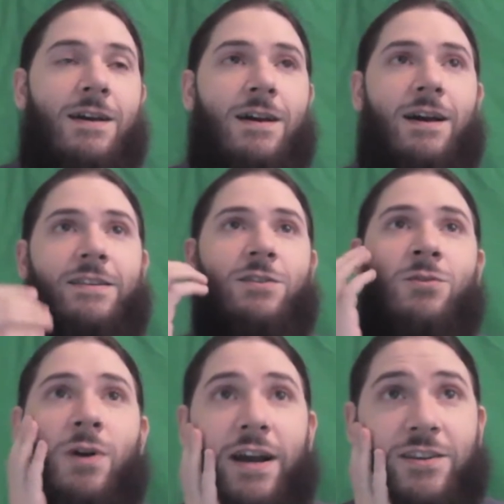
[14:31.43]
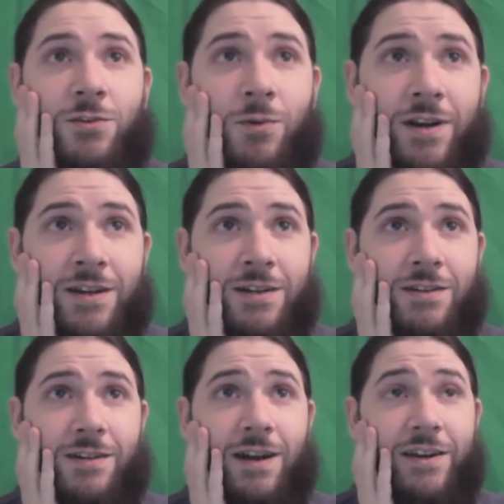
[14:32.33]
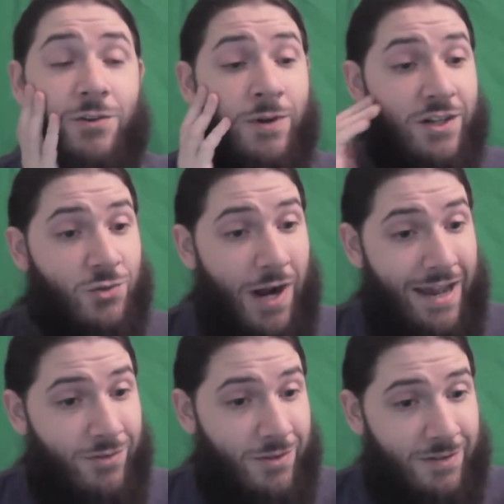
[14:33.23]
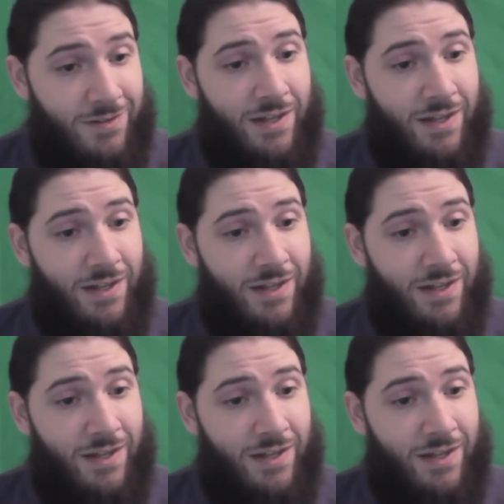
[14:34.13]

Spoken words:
I do want to travel.